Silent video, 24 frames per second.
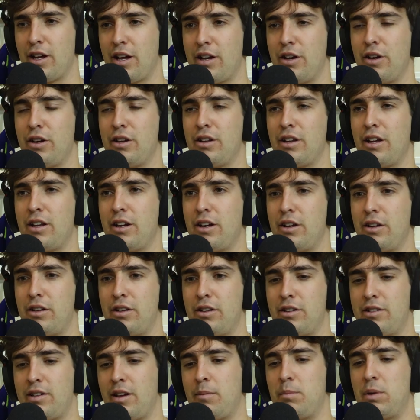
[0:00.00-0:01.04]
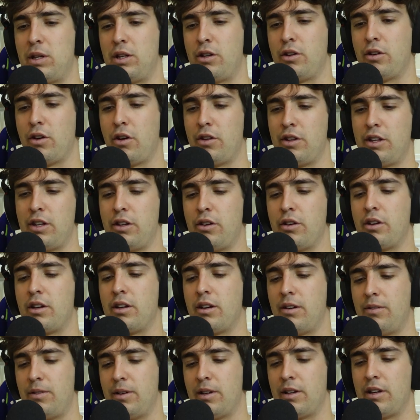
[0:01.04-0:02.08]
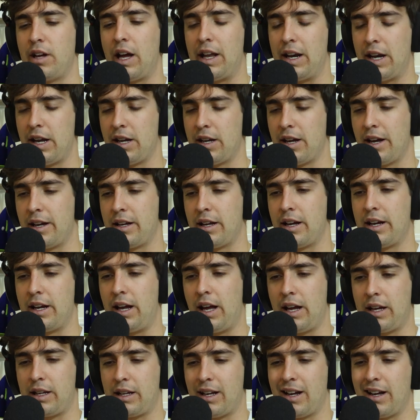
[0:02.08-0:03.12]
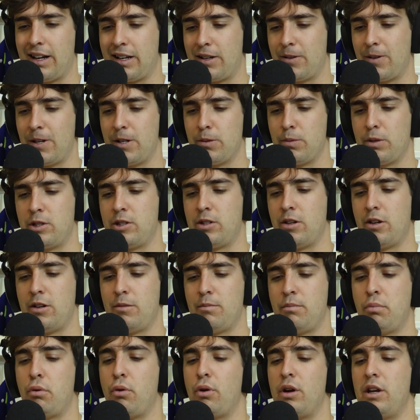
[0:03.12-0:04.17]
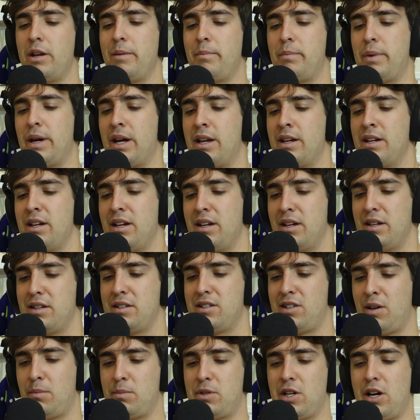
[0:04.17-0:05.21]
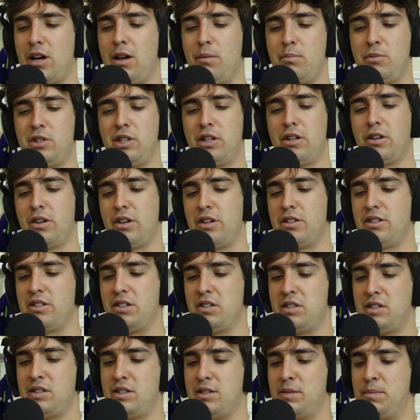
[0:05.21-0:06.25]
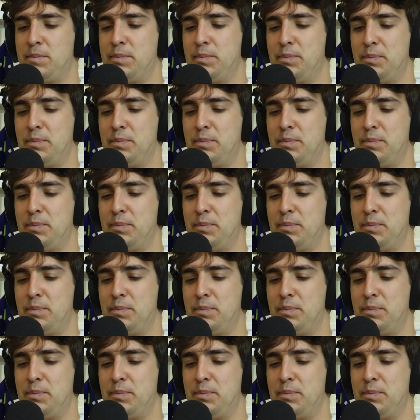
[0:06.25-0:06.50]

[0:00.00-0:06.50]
I know you say, but only you can really, and I agree to a certain point, but sometimes you got to just